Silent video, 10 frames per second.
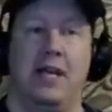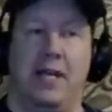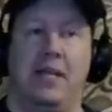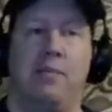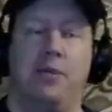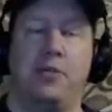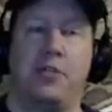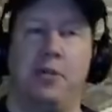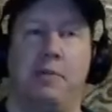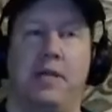and then
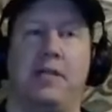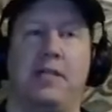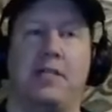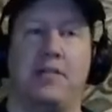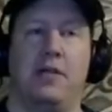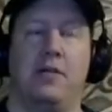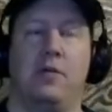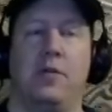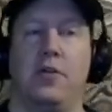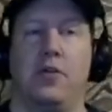pushing abilities on
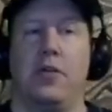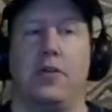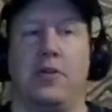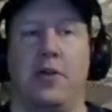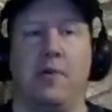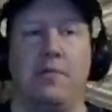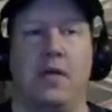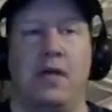with your other thumb.